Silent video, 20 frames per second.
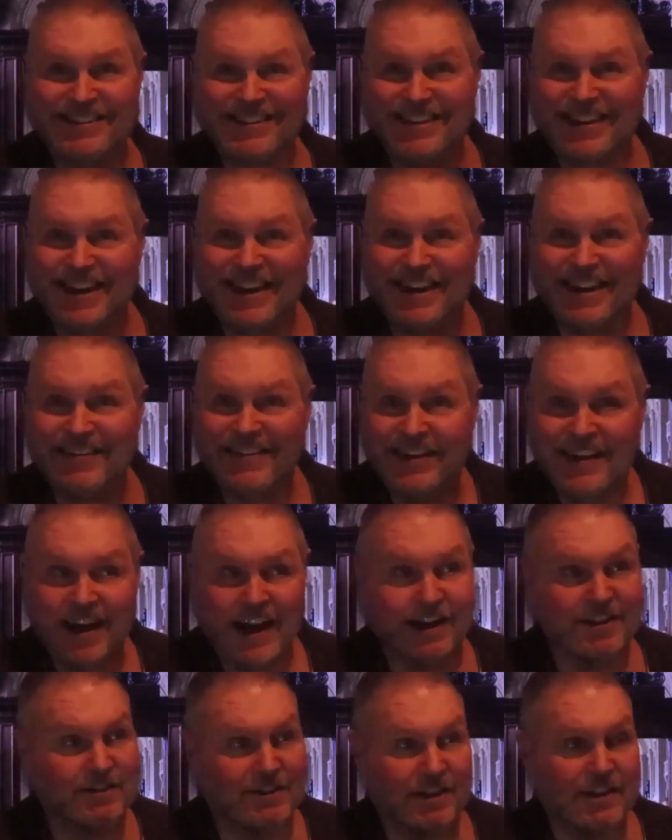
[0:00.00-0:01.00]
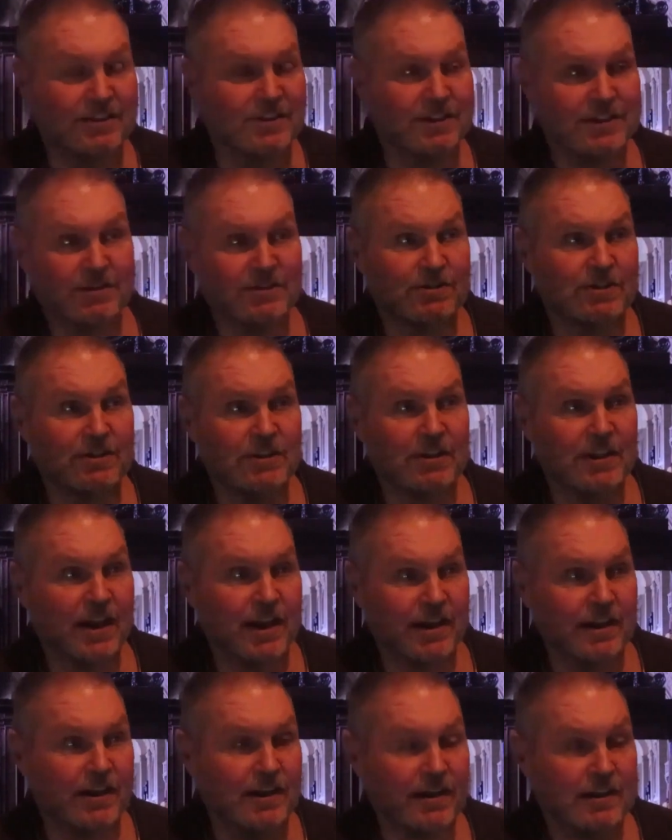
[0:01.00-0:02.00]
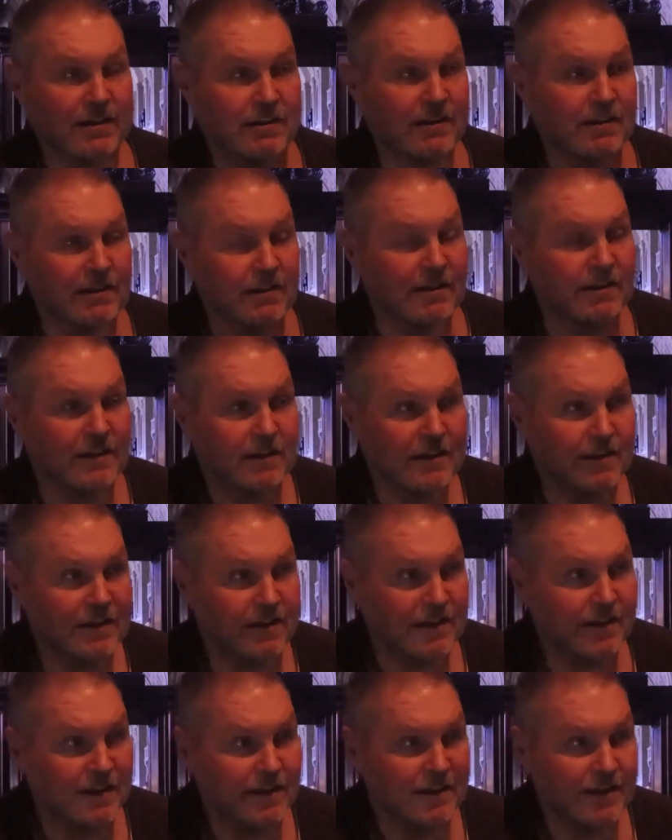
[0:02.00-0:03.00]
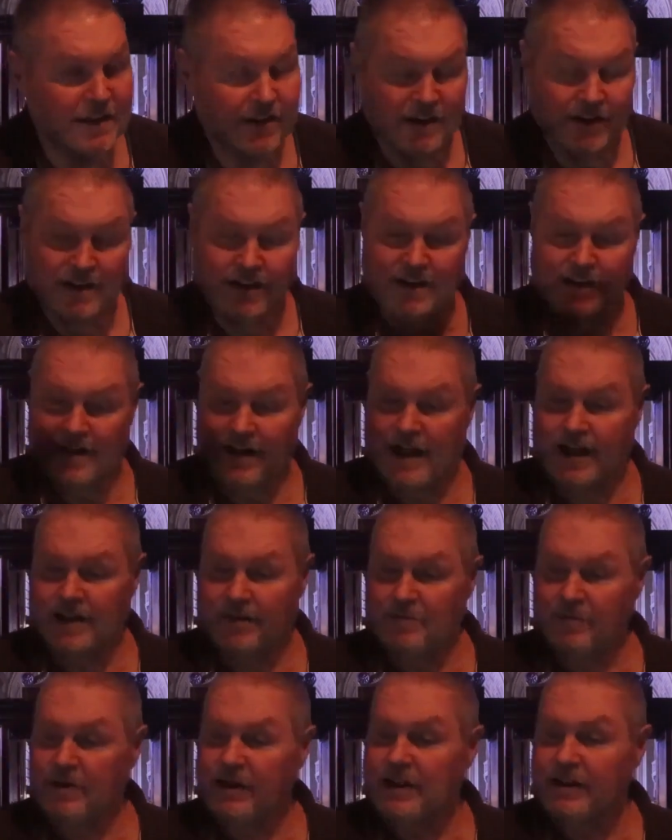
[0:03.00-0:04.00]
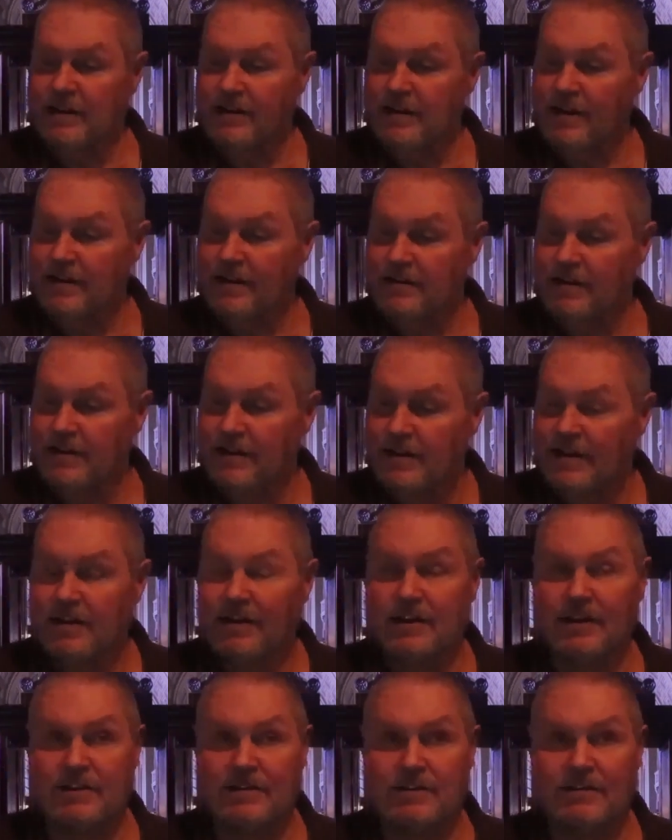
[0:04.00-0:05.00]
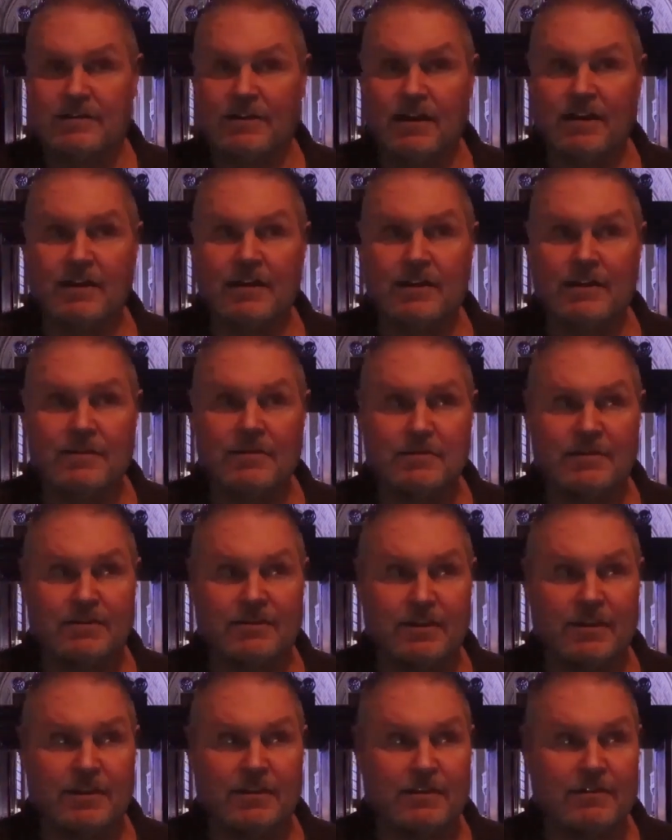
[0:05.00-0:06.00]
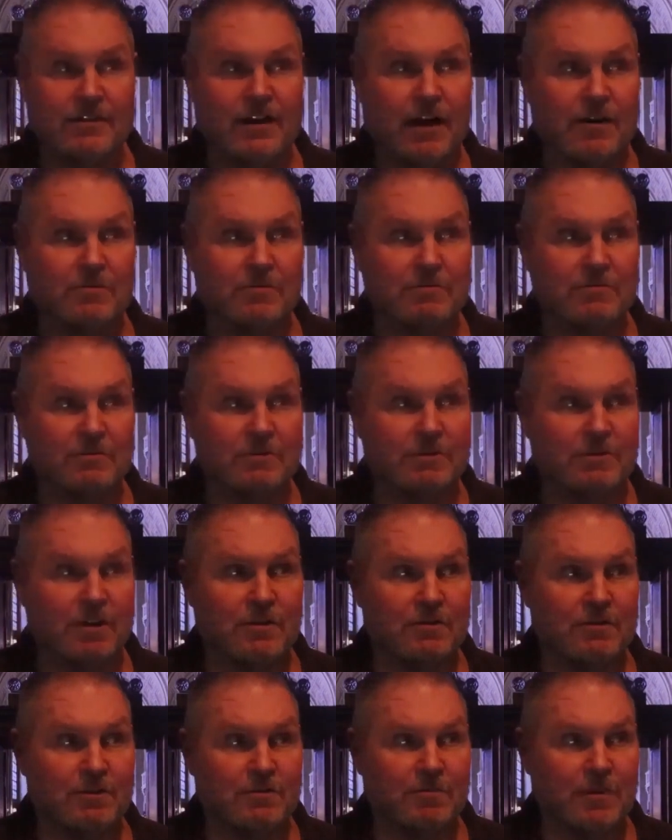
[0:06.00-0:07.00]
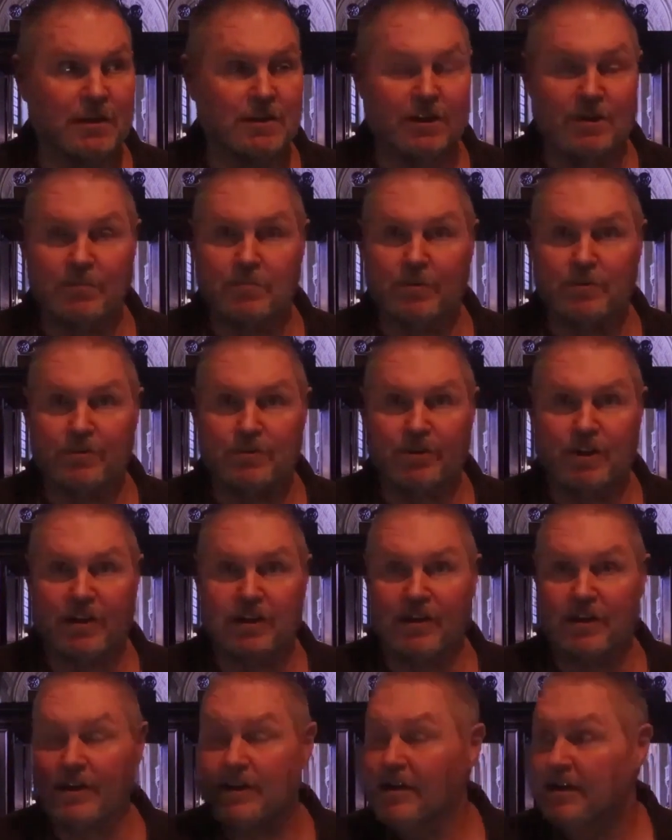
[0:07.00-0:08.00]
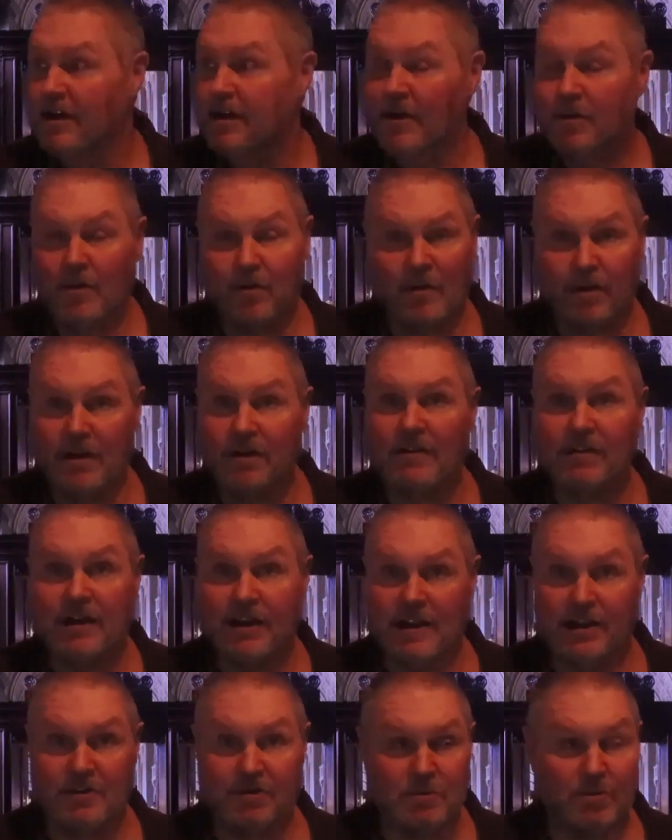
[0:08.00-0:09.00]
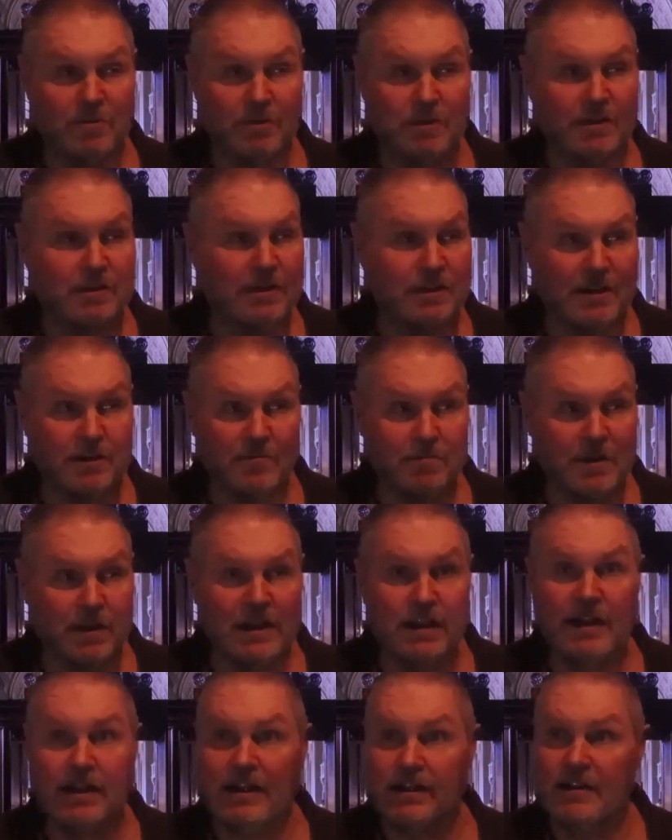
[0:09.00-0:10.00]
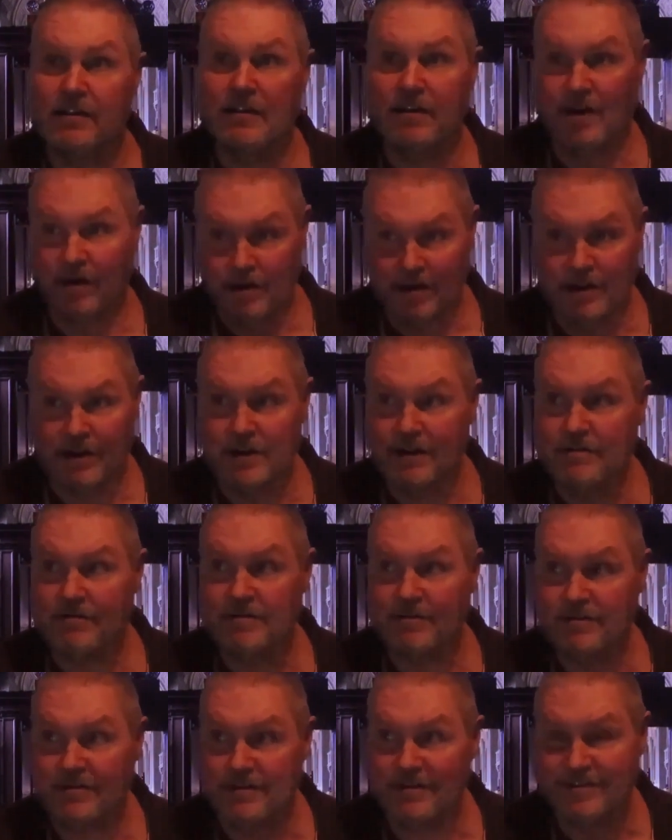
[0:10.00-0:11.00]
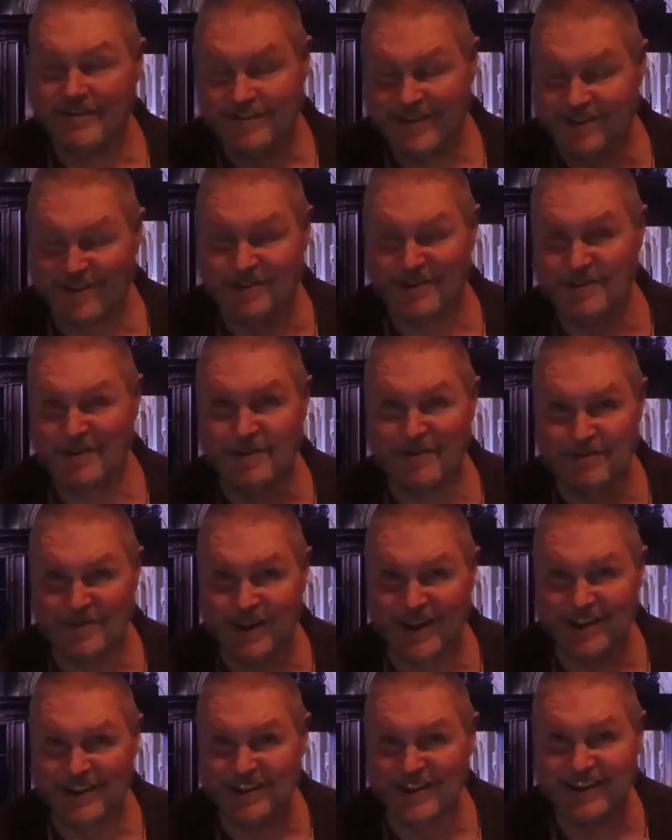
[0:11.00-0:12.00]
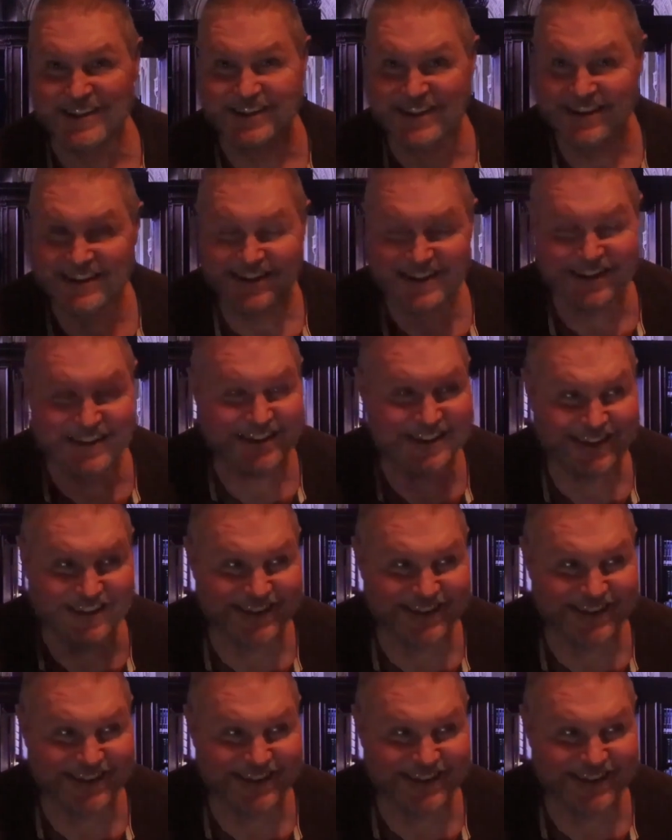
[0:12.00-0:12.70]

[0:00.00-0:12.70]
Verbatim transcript: He just laughed. I said, I think it's a good idea. I could read it. I said, and God says, I will return to my temple suddenly. Well, he's within me, audience, or something like that.